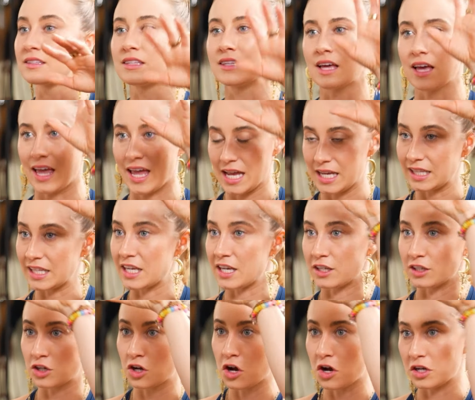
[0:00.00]
the
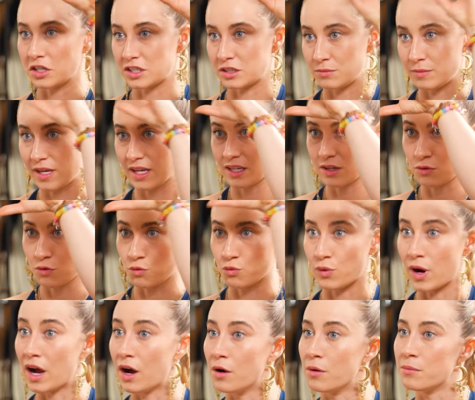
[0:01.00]
alien cosmic
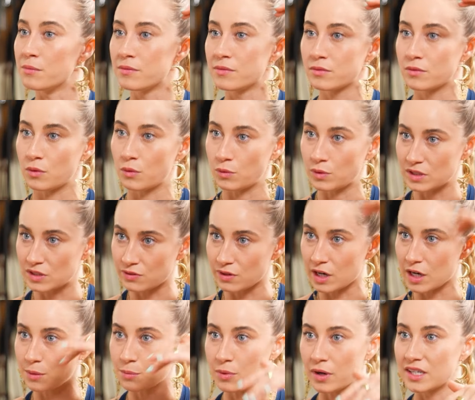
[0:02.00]
realm was
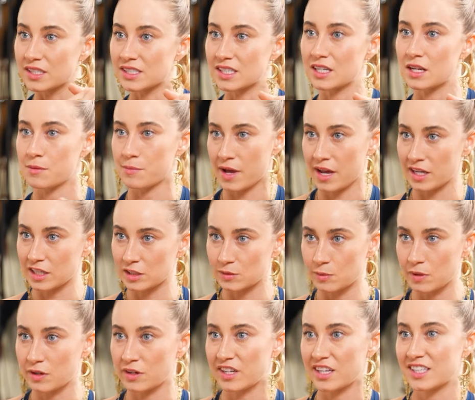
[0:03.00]
very present in my
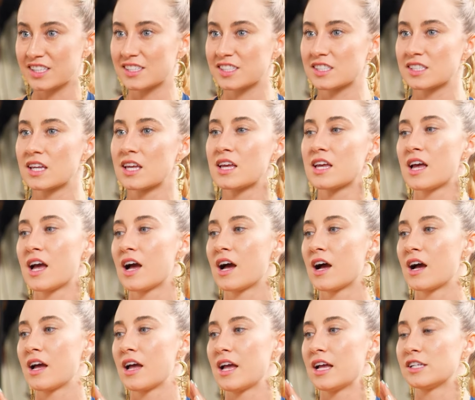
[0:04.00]
experience.
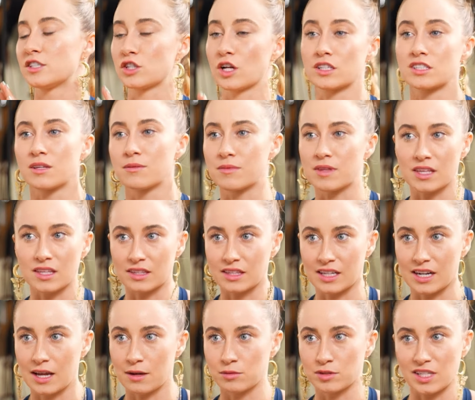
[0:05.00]
It's not something
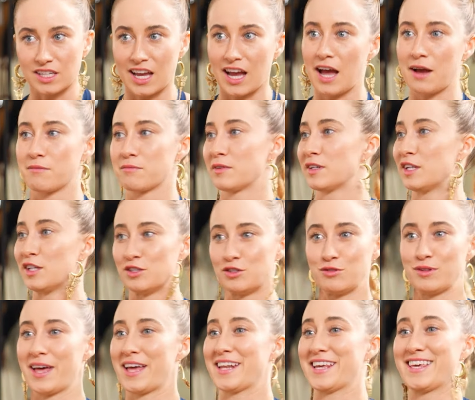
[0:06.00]
that I was like, I'm going to
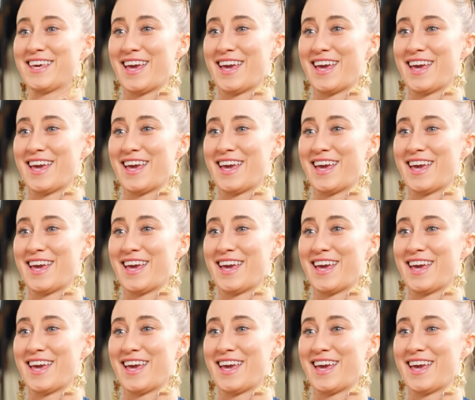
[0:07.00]
do that